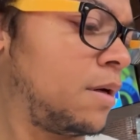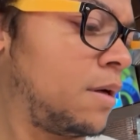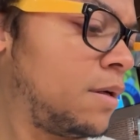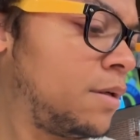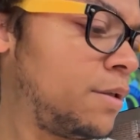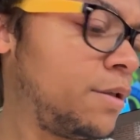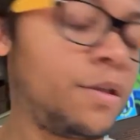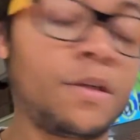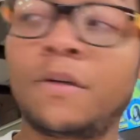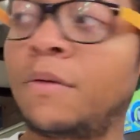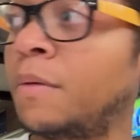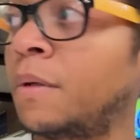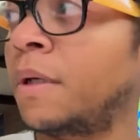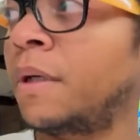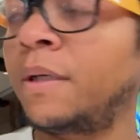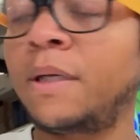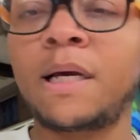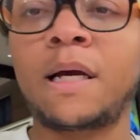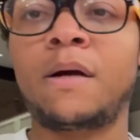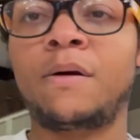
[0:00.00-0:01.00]
So uh,
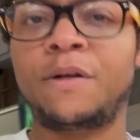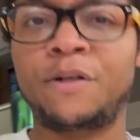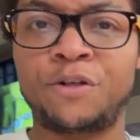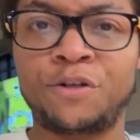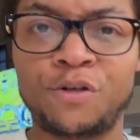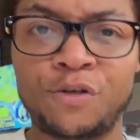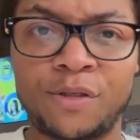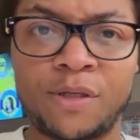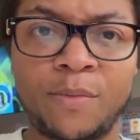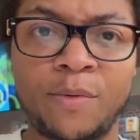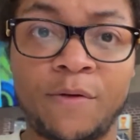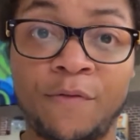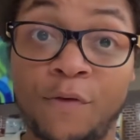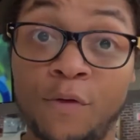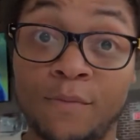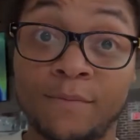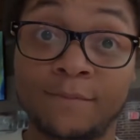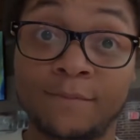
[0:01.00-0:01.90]
yeah, I'll introduce him in a few.